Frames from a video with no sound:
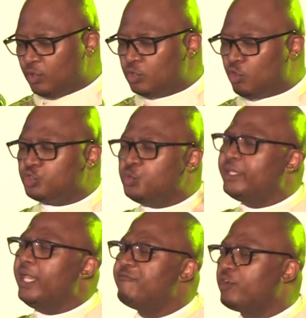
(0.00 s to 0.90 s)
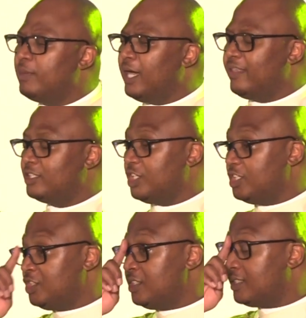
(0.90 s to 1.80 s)
Holy Ghost, who came from other
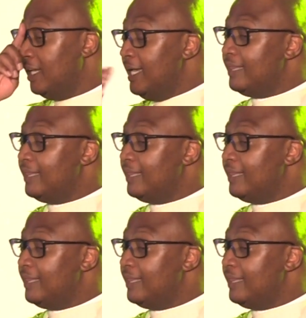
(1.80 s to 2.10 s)
churches,